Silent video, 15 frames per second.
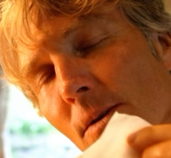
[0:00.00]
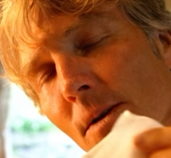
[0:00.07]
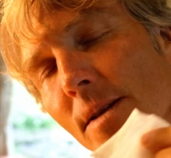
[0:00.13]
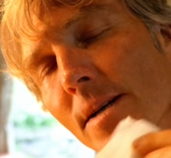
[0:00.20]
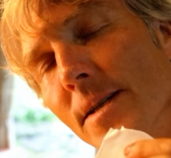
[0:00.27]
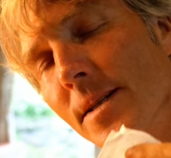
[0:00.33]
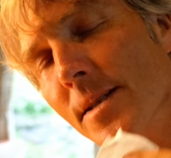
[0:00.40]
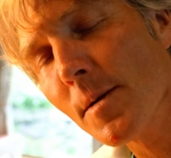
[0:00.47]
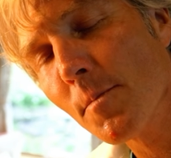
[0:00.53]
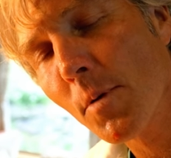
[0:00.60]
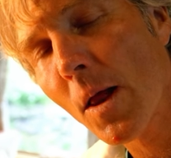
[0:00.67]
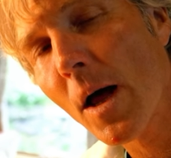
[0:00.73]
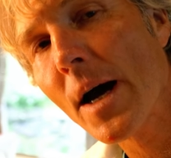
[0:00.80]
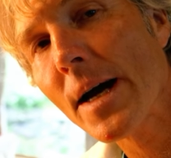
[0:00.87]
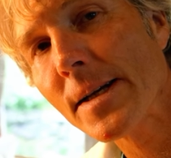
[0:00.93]
so then just
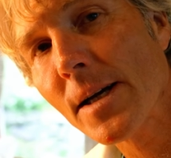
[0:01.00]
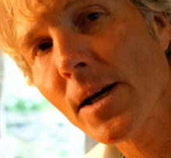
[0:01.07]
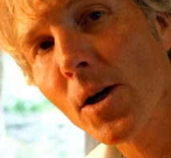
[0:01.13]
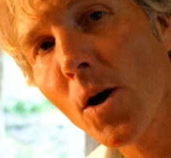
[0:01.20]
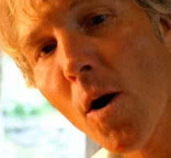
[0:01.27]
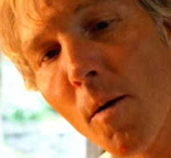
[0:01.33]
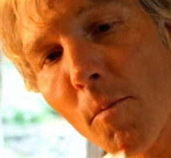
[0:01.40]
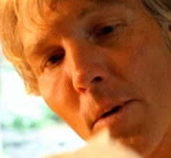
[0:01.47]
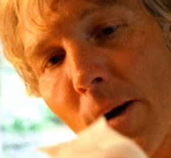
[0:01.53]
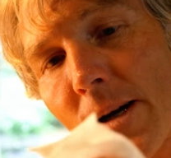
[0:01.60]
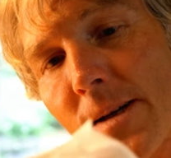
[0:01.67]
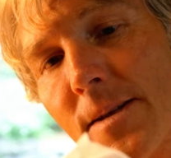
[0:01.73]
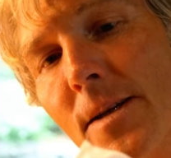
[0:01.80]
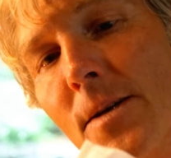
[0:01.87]
apply that compress.